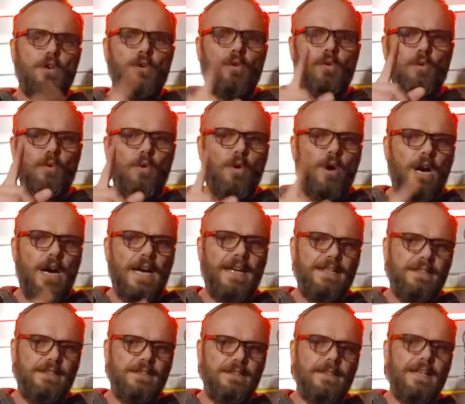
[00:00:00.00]
what
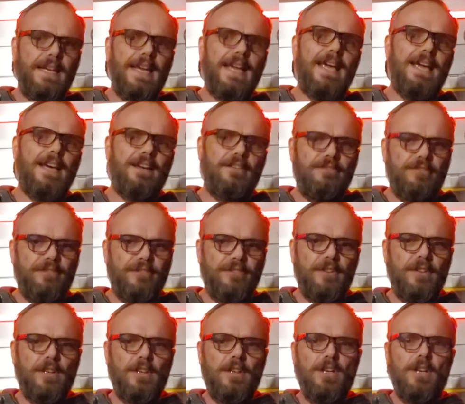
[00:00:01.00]
if
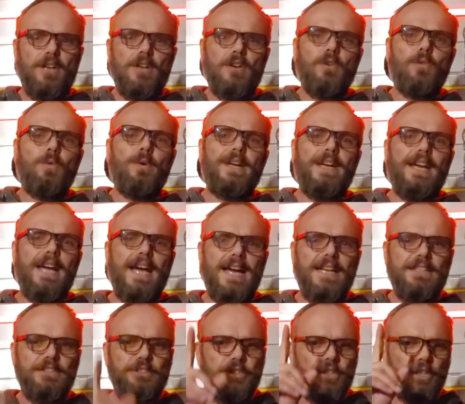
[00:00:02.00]
we
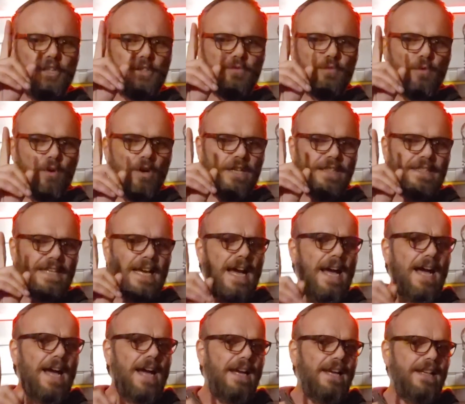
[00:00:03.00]
had just one
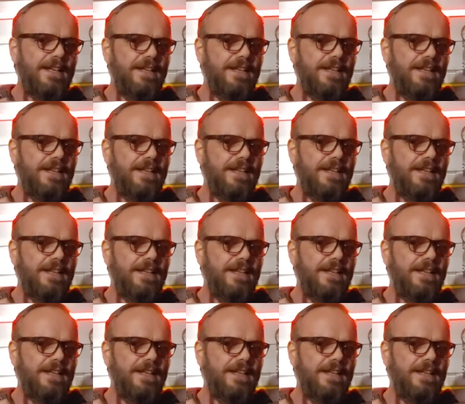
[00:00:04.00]
guy,